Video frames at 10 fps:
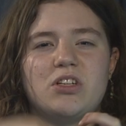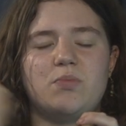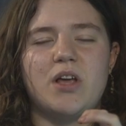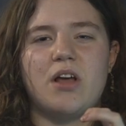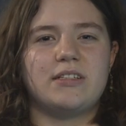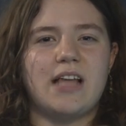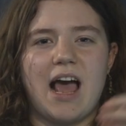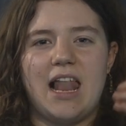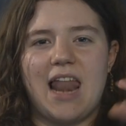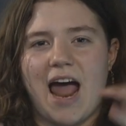just because they
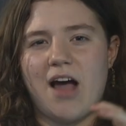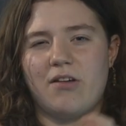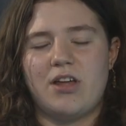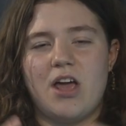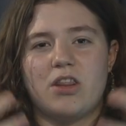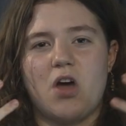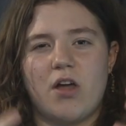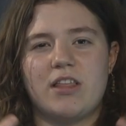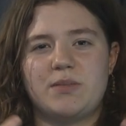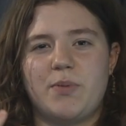allowed the
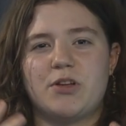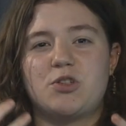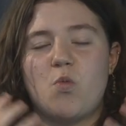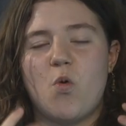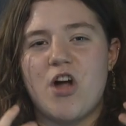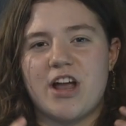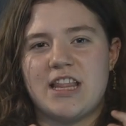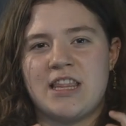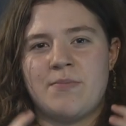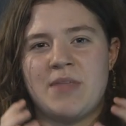Holy Spirit to work
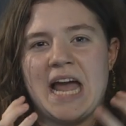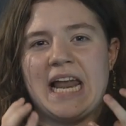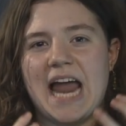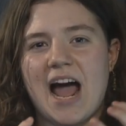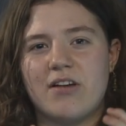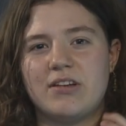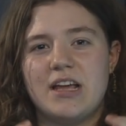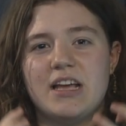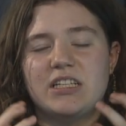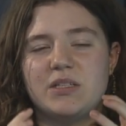in them they
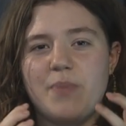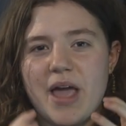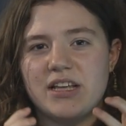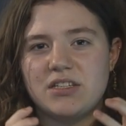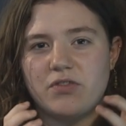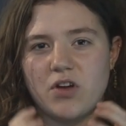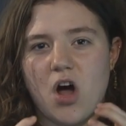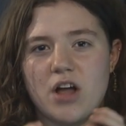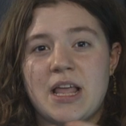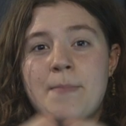allowed space for
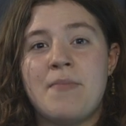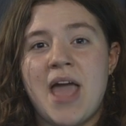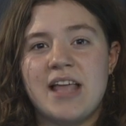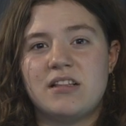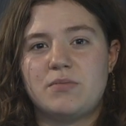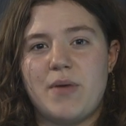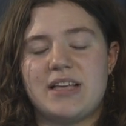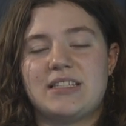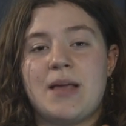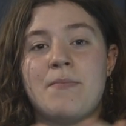God they made
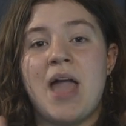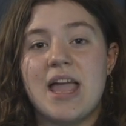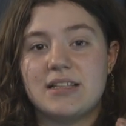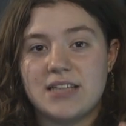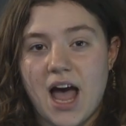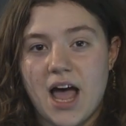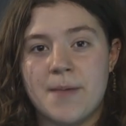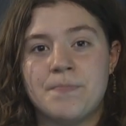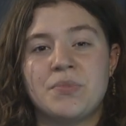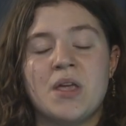space they made
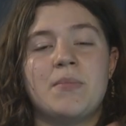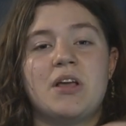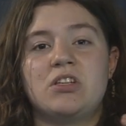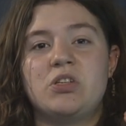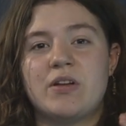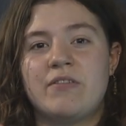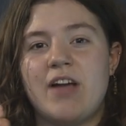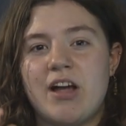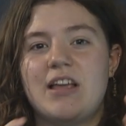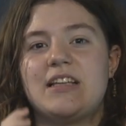time because you can
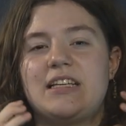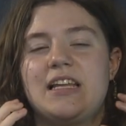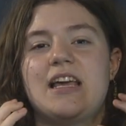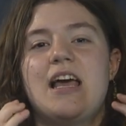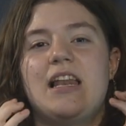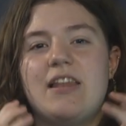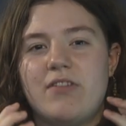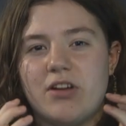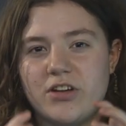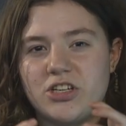very easily
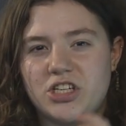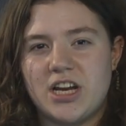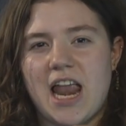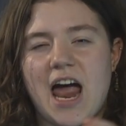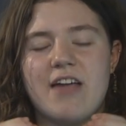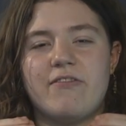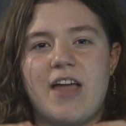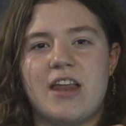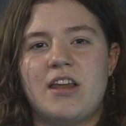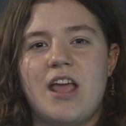live a Christian life
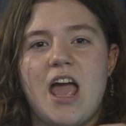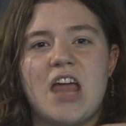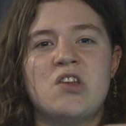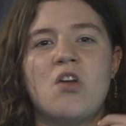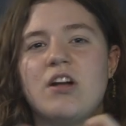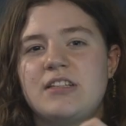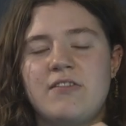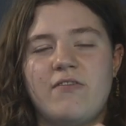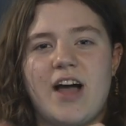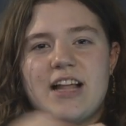and and not
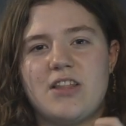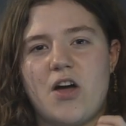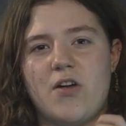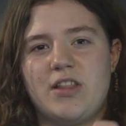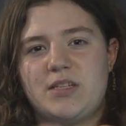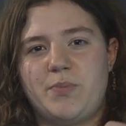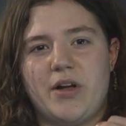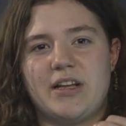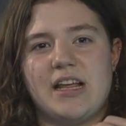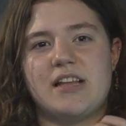invite the Holy
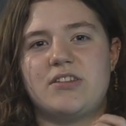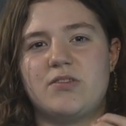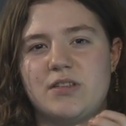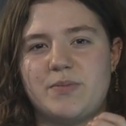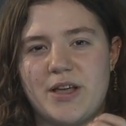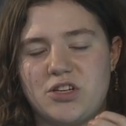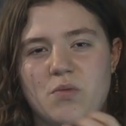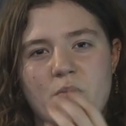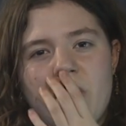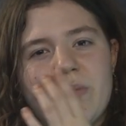Spirit into
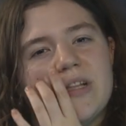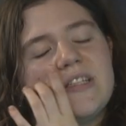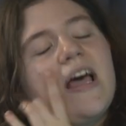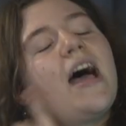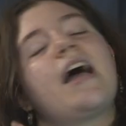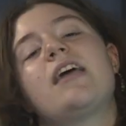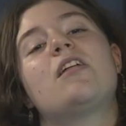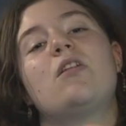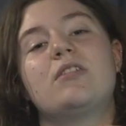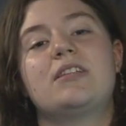special moments I hear
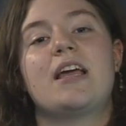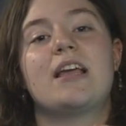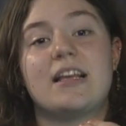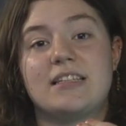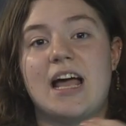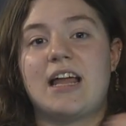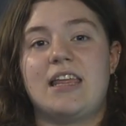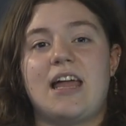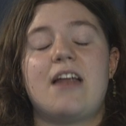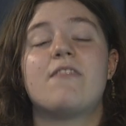the Lord say saying
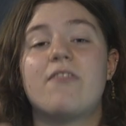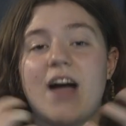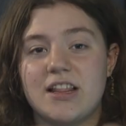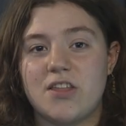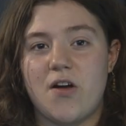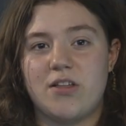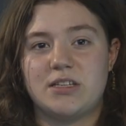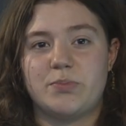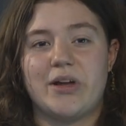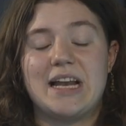exactly that. Invite the Holy
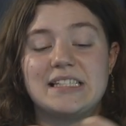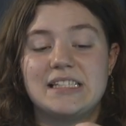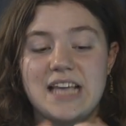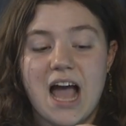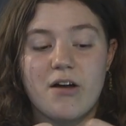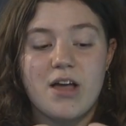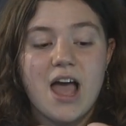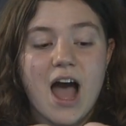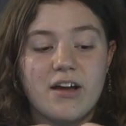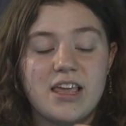Spirit and see how,
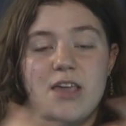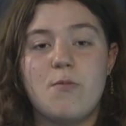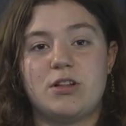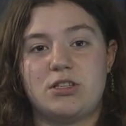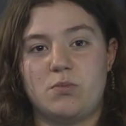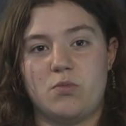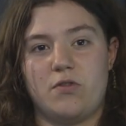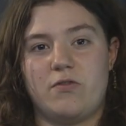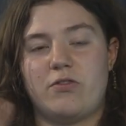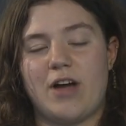how He wants to
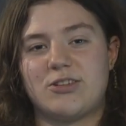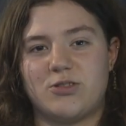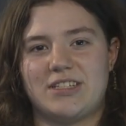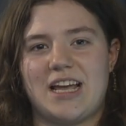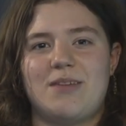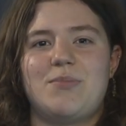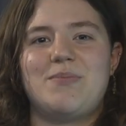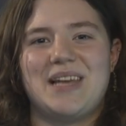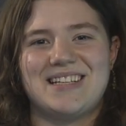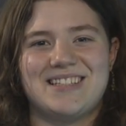move throughout your day. Be
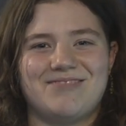blessed.